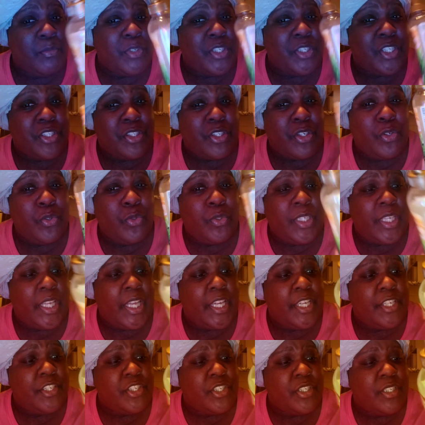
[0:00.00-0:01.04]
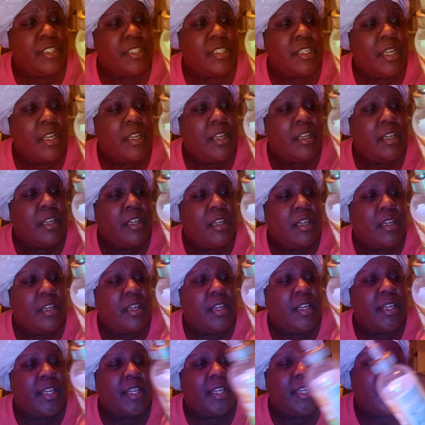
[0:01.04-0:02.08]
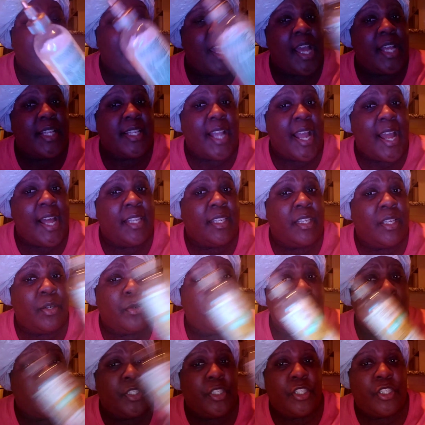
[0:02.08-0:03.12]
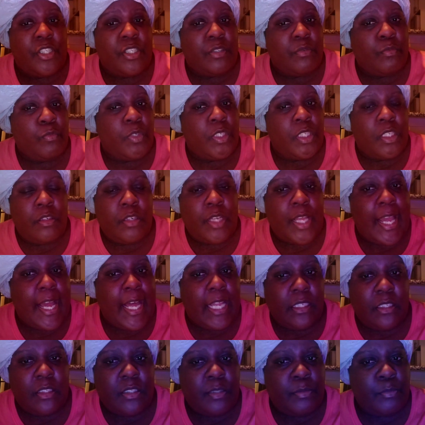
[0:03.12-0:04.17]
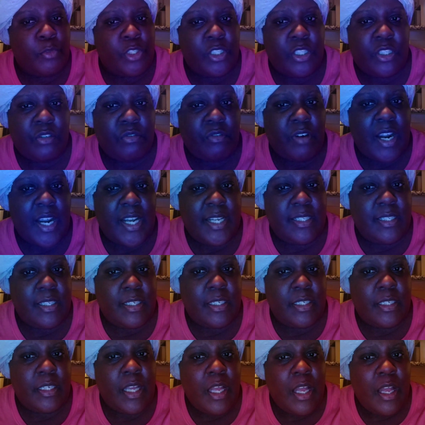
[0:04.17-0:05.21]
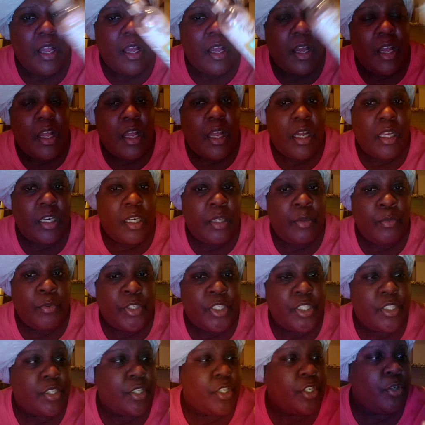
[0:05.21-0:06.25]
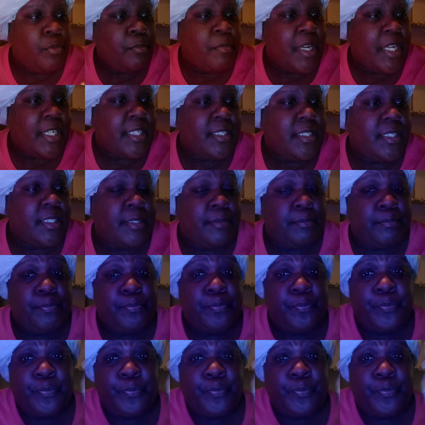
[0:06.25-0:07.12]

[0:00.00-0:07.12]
it, which is a cooling agent. It has aloe, which we know aloe is moisturizing. Honey, which is a humectant.